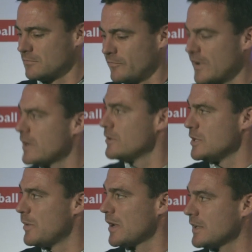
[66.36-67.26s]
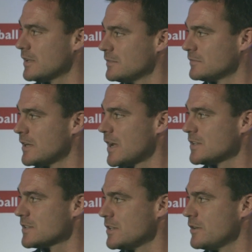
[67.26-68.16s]
Fire in your belly and
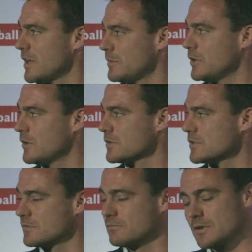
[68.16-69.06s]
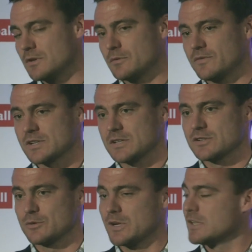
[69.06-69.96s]
ice in your head, because, you know, we've seen
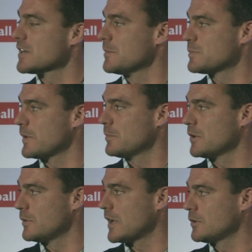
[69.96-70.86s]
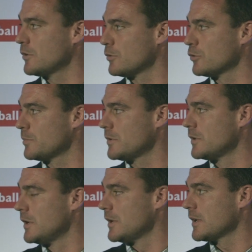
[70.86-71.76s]
too many times people who get caught up and
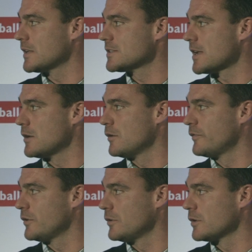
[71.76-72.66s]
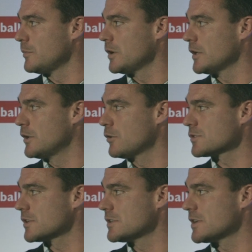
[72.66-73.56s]
get sent off and ultimately
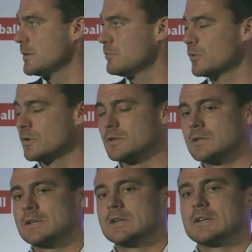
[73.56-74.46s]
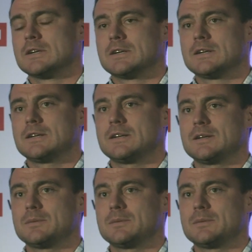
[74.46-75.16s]
cost their team. But